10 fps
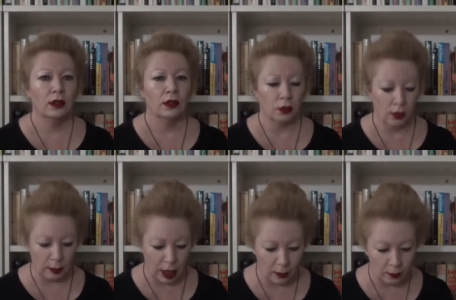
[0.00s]
through
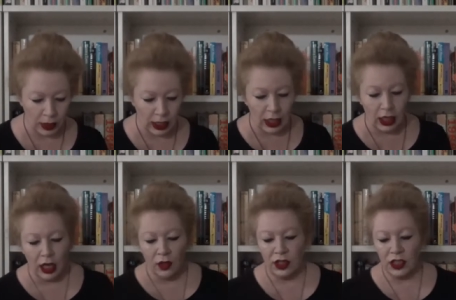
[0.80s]
email.
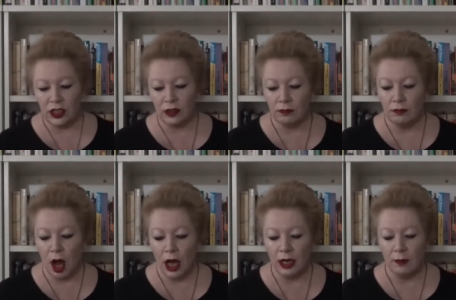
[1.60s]
This
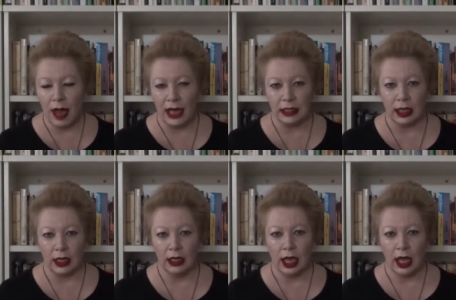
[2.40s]
minor
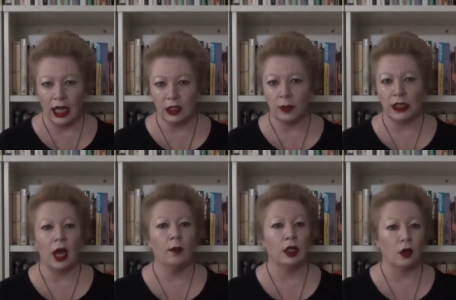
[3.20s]
matter has
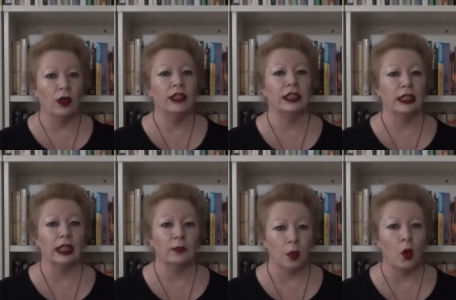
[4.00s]
become increasingly
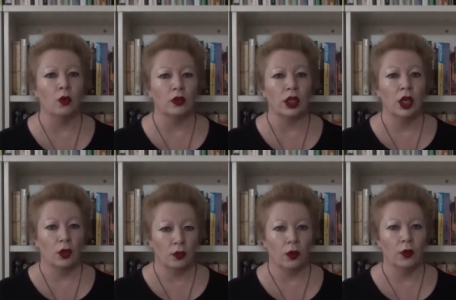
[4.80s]
important
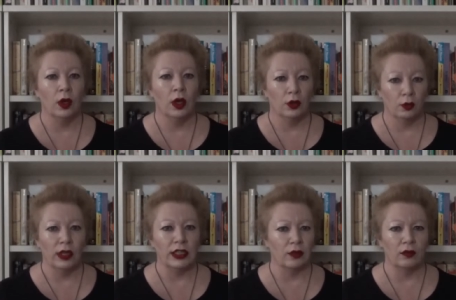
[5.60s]
through the
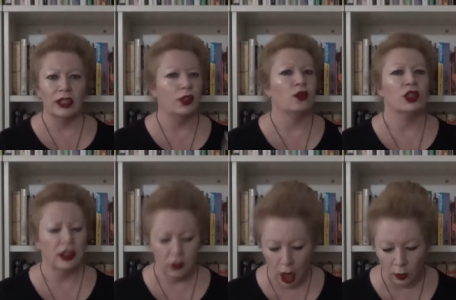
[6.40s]
recent research, and
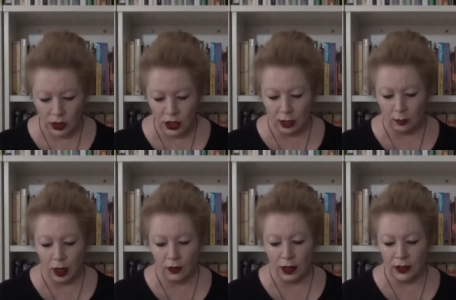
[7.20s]
even I was stunned
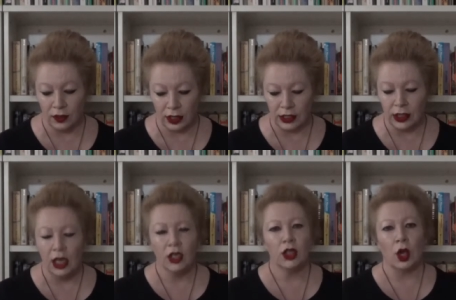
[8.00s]
by this.
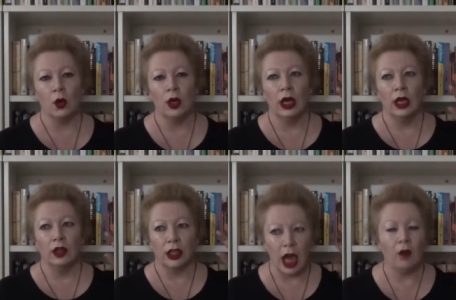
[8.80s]
So
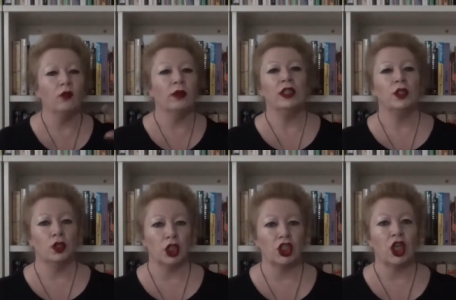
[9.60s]
the current
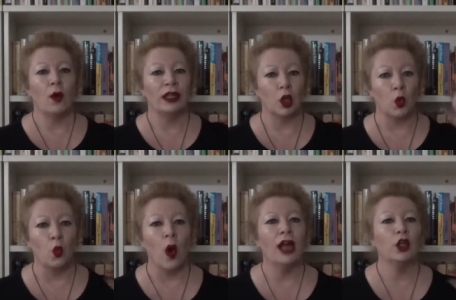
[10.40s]
research is showing that
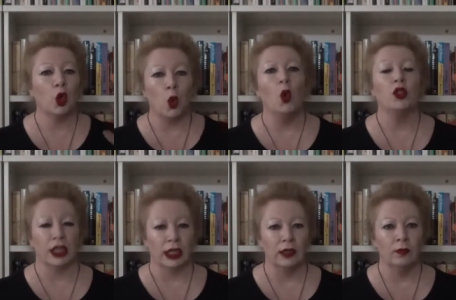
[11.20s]
one
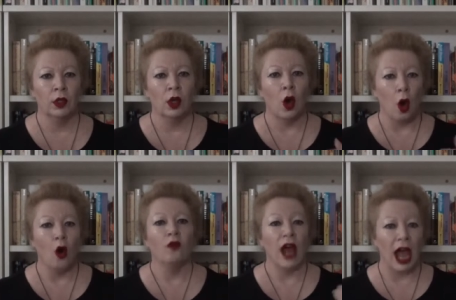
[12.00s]
quarter
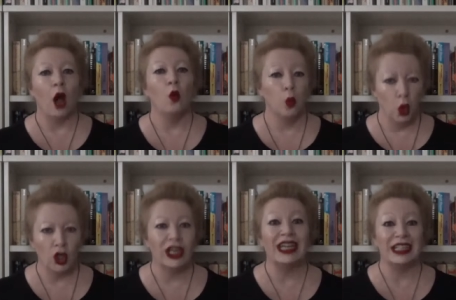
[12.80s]
of our
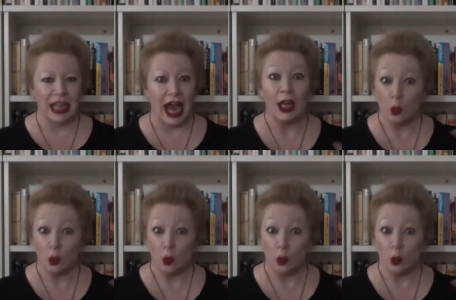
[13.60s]
working day